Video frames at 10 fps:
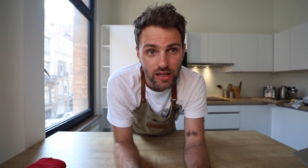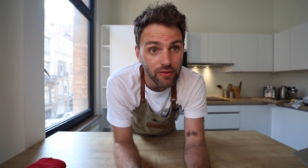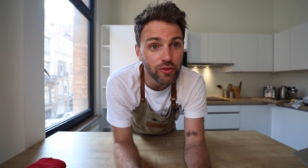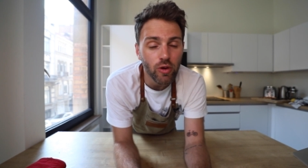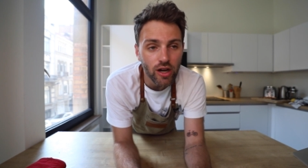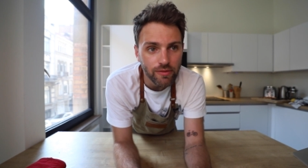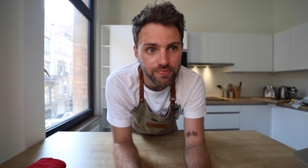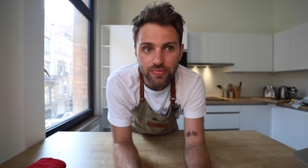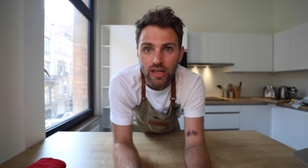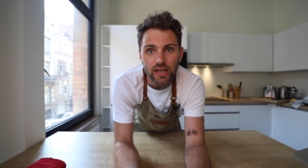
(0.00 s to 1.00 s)
if you
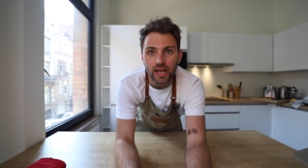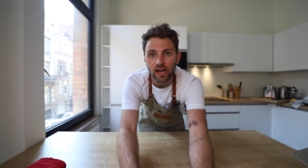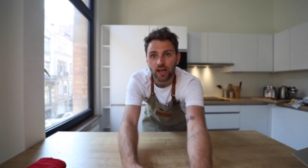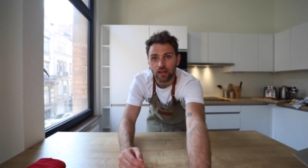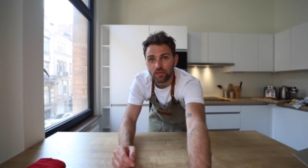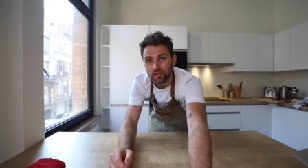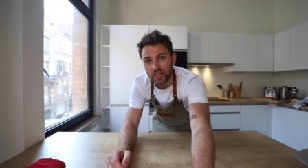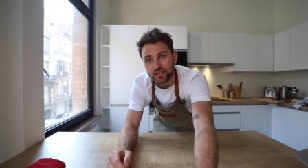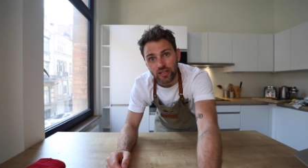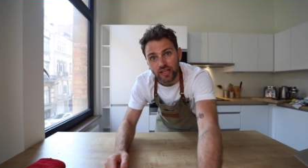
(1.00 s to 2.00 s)
want.
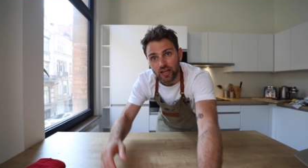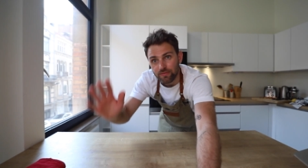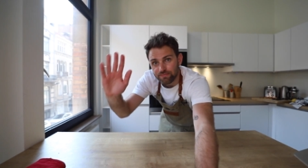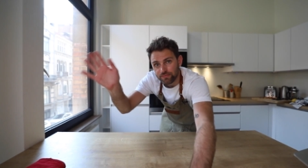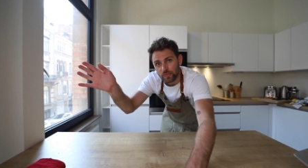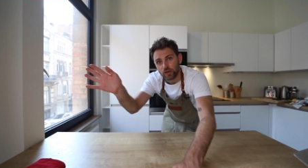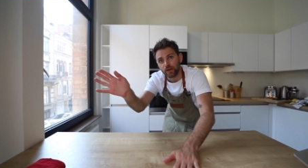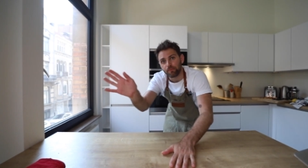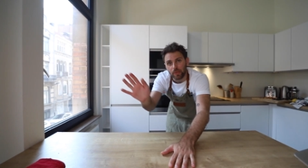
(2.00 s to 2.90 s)
That's all I got. Okay.